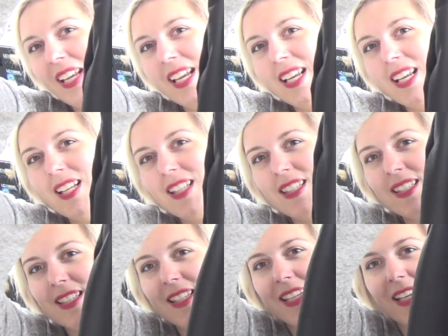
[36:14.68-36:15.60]

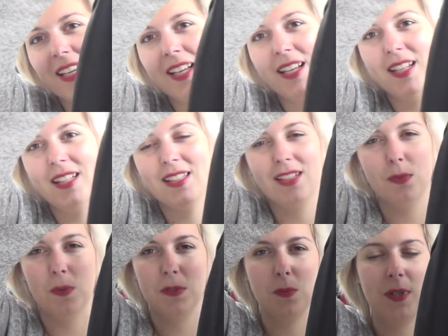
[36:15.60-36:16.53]
it, and it
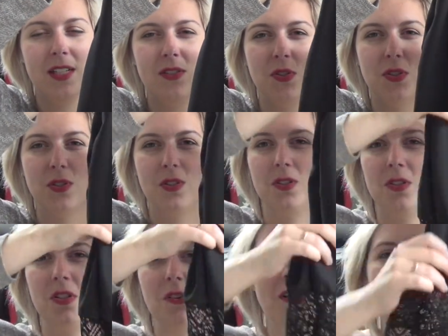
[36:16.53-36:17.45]
was way too short,
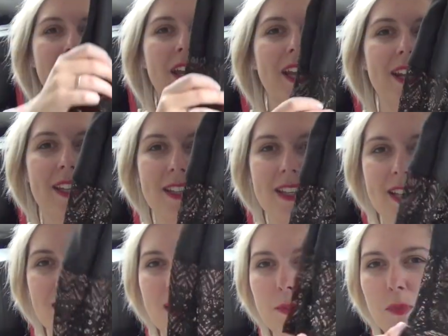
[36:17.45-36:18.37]
so I added a
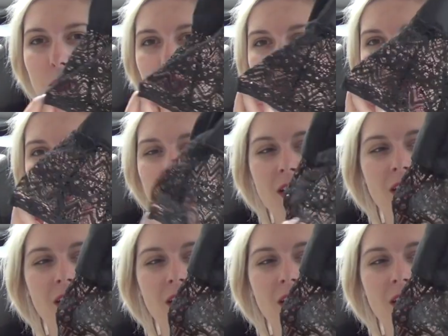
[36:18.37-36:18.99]
lace border,